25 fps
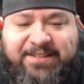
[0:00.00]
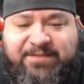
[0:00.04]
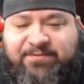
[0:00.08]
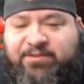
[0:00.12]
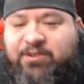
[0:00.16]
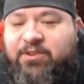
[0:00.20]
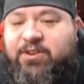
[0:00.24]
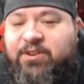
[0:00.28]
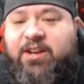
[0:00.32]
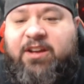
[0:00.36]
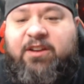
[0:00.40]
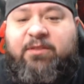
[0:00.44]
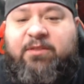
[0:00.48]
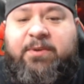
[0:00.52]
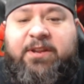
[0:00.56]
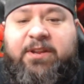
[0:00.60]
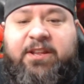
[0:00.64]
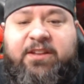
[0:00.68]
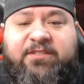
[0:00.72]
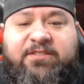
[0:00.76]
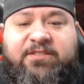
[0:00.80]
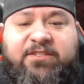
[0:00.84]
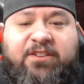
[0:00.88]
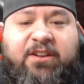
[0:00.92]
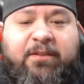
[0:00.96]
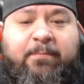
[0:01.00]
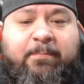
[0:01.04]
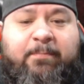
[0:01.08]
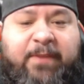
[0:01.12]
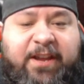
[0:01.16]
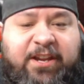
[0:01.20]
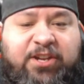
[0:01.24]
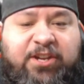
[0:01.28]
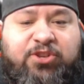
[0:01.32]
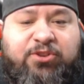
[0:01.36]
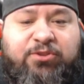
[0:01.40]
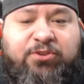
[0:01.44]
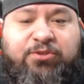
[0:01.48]
If you're not already a sub,
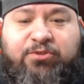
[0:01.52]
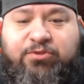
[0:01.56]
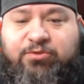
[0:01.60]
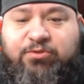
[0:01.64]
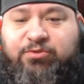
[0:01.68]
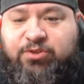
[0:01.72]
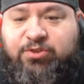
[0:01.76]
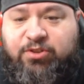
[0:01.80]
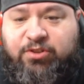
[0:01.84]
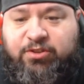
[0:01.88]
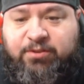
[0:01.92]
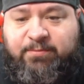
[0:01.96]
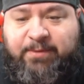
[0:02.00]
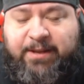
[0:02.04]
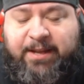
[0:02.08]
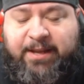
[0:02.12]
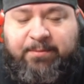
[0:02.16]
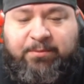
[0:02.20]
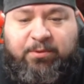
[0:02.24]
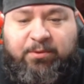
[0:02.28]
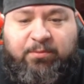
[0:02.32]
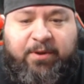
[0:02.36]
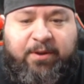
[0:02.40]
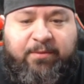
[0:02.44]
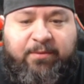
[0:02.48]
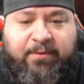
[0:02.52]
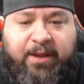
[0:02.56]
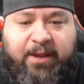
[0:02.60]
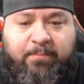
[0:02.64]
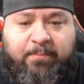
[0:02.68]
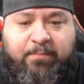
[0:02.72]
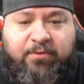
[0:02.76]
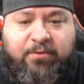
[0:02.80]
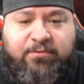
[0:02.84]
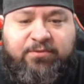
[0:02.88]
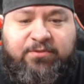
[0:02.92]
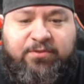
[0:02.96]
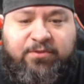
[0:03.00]
make sure to do so to be kept aware when I
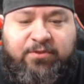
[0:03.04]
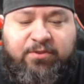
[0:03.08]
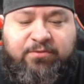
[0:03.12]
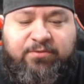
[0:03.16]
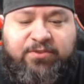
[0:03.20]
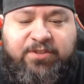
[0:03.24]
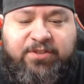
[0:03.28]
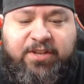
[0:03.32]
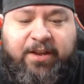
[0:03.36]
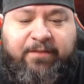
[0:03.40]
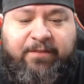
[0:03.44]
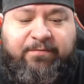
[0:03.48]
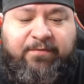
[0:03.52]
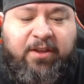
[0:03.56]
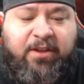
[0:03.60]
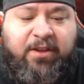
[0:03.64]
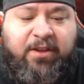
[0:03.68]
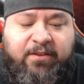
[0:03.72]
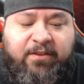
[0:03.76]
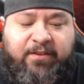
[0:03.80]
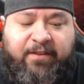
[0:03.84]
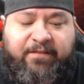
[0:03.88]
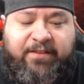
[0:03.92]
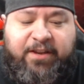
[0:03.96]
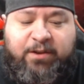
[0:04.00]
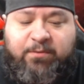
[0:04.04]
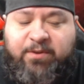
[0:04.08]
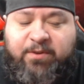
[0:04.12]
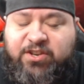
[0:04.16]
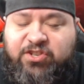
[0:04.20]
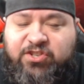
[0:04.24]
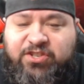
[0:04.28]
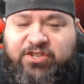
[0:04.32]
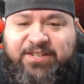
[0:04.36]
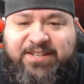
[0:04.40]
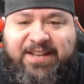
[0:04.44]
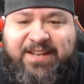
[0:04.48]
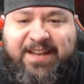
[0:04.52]
post new stuff. Have any
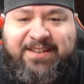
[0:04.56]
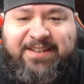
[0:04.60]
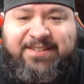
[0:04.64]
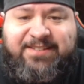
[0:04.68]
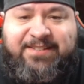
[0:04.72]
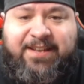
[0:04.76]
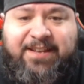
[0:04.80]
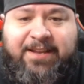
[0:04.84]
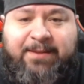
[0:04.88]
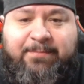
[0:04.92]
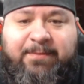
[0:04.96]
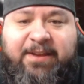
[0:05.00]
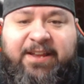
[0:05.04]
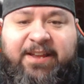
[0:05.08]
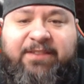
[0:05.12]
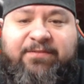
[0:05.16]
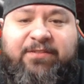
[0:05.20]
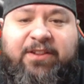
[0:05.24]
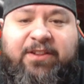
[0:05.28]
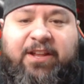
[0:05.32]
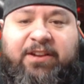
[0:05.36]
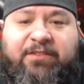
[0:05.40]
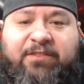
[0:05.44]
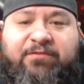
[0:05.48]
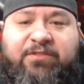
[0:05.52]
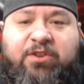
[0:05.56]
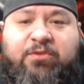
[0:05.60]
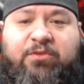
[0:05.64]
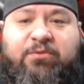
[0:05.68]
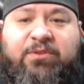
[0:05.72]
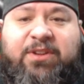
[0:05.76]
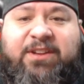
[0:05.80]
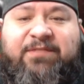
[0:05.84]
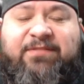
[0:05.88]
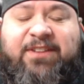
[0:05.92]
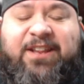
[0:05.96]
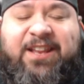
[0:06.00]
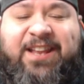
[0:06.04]
questions, ask them. And if you like the video,
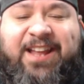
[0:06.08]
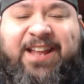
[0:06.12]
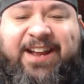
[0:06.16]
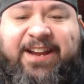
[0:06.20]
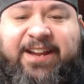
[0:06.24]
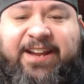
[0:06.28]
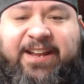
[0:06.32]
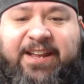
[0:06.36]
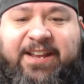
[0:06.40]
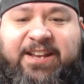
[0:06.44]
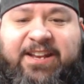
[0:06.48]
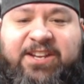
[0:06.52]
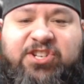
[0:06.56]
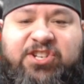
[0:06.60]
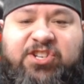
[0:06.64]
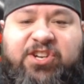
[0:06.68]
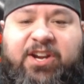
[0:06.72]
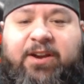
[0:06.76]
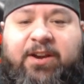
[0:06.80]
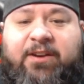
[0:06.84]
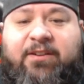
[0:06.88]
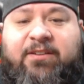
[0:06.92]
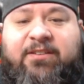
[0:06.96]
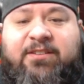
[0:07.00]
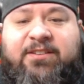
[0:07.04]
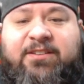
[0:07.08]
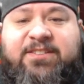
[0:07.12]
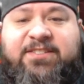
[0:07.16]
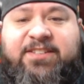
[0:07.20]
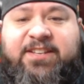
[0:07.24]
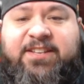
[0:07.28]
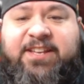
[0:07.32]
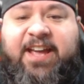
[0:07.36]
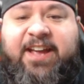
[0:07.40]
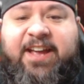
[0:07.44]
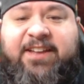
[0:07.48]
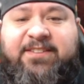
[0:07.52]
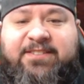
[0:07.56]
leave a like and share. See
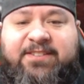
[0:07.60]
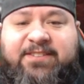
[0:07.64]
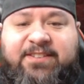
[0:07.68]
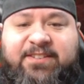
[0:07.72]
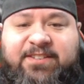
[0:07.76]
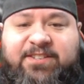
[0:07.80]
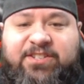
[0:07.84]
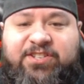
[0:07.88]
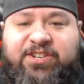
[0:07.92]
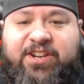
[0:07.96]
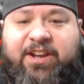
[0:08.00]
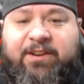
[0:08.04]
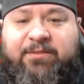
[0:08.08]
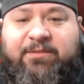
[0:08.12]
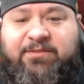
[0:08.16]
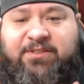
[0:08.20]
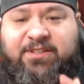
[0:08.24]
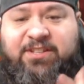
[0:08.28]
you guys. Ciao.